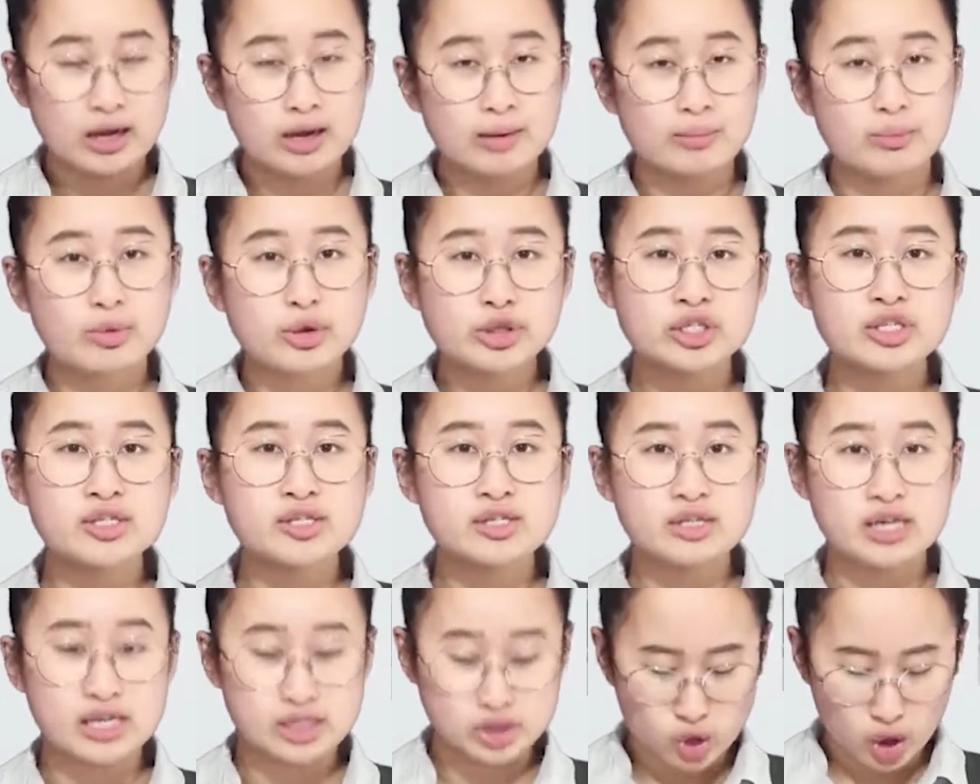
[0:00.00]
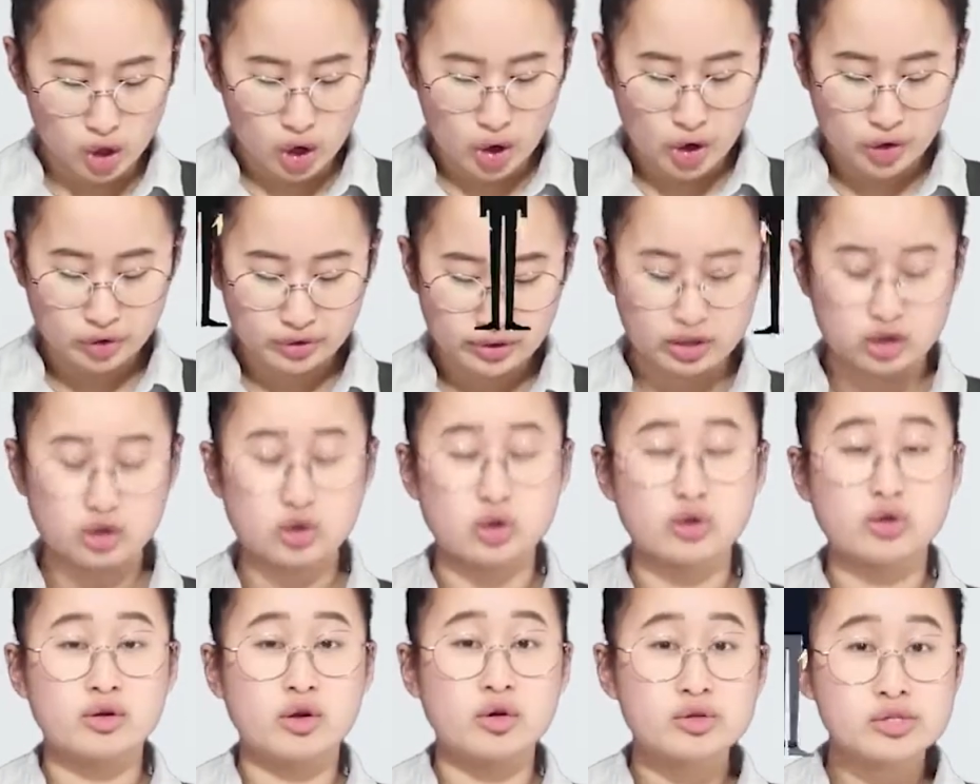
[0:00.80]
Brutus is not only
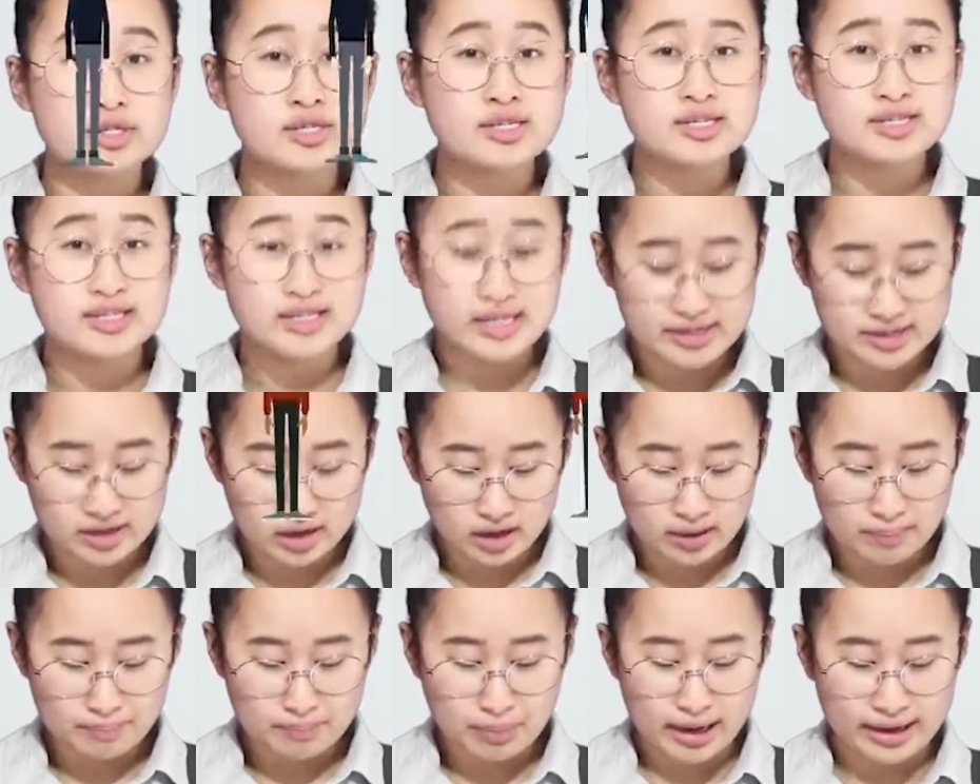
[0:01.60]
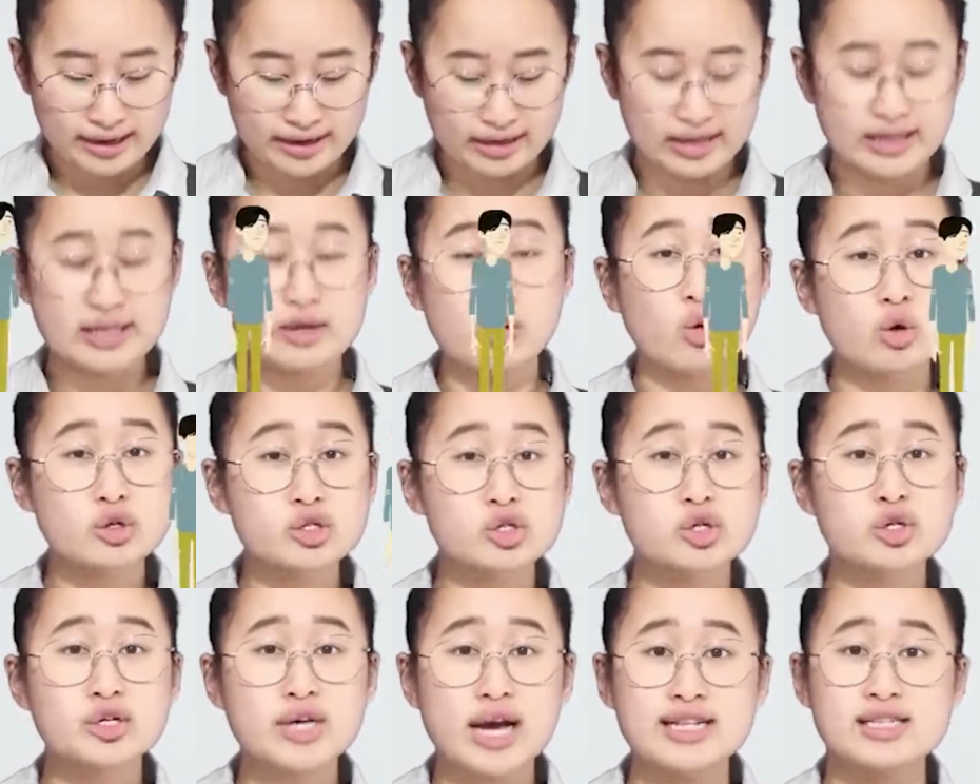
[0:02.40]
close to Caesar, but he
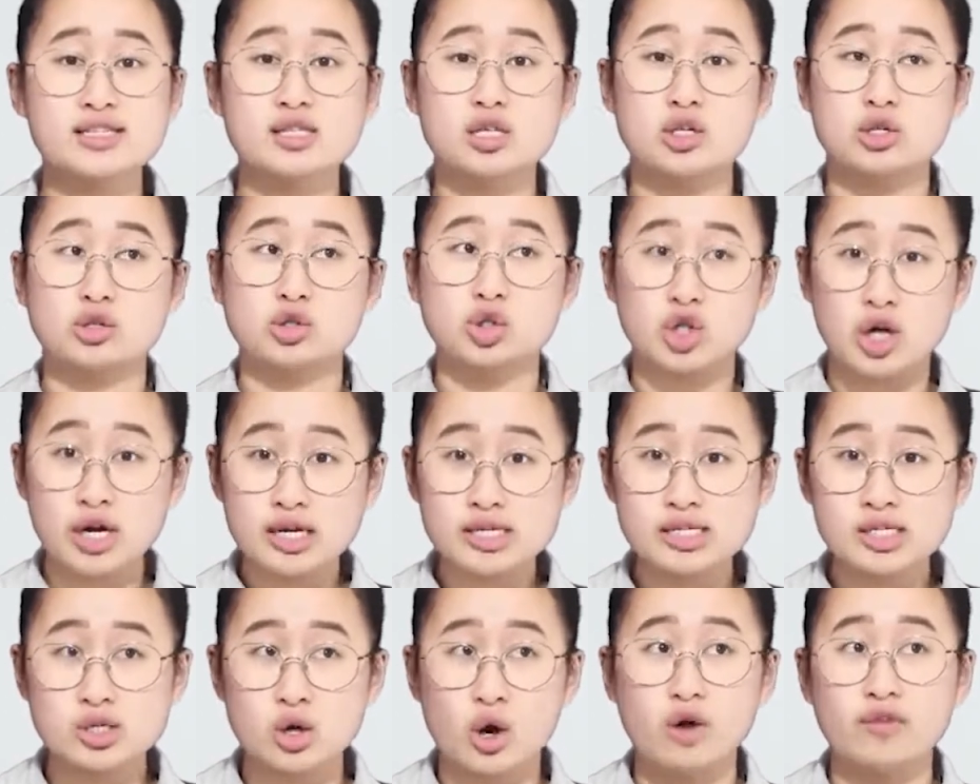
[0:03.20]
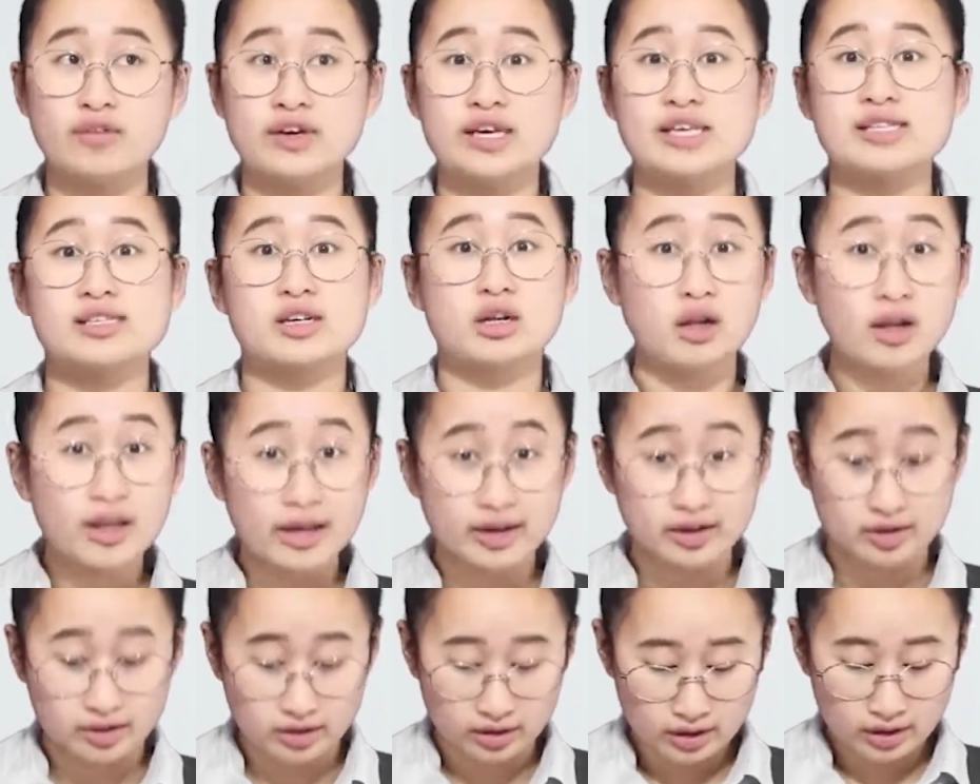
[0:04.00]
also gains the trust of his
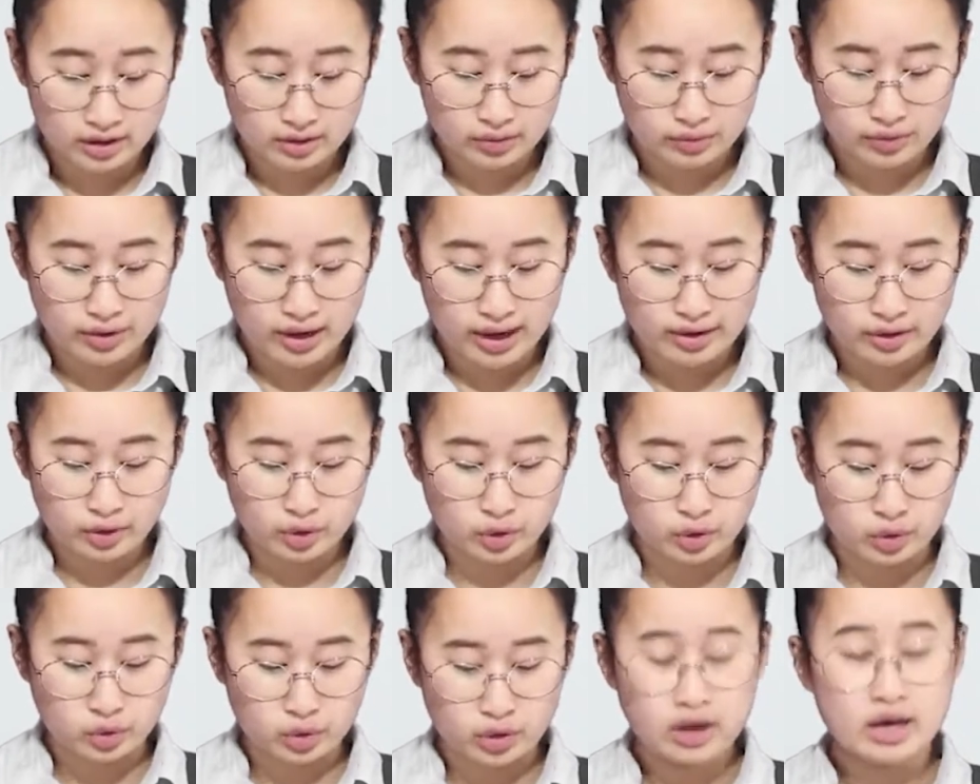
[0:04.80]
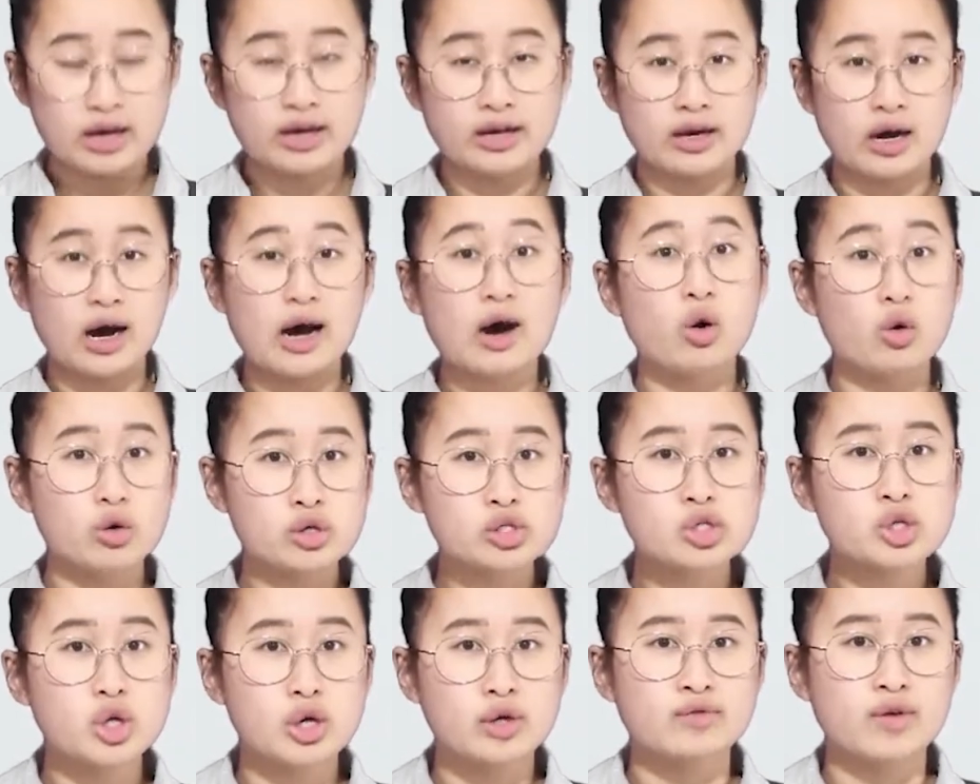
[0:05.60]
clique, right, who are
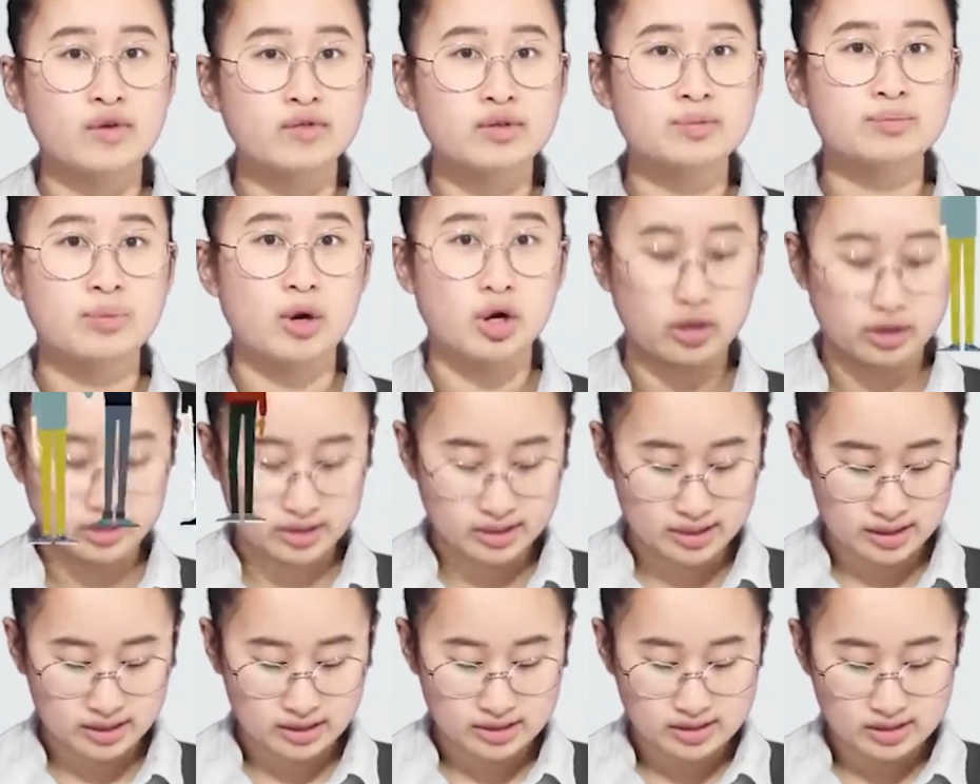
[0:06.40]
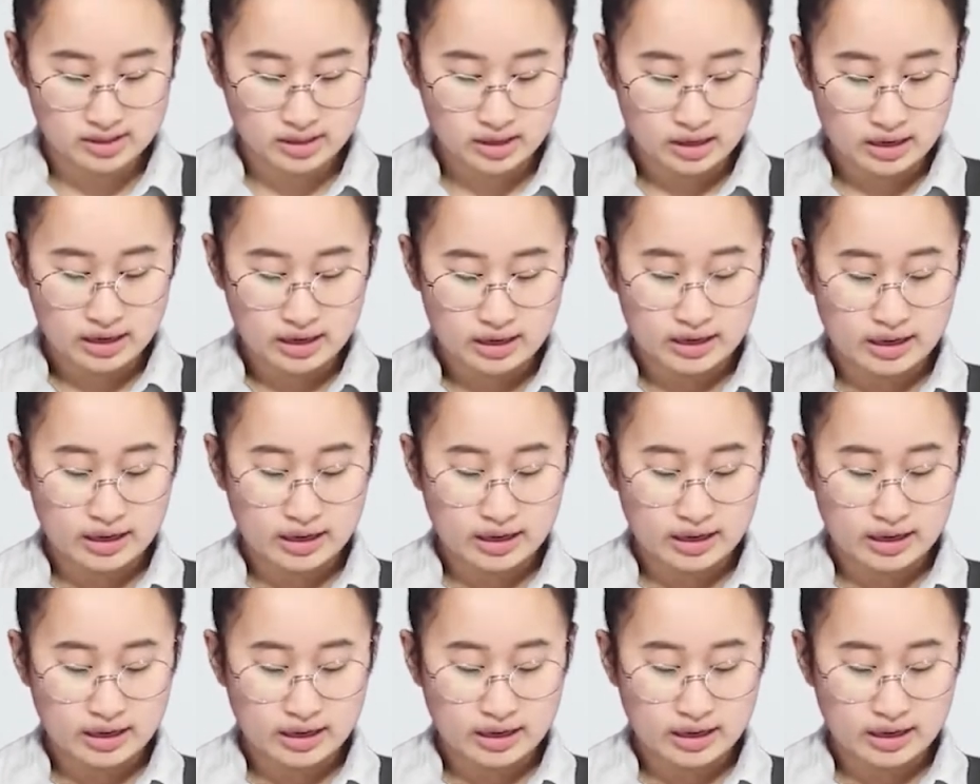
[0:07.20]
also involved in politics.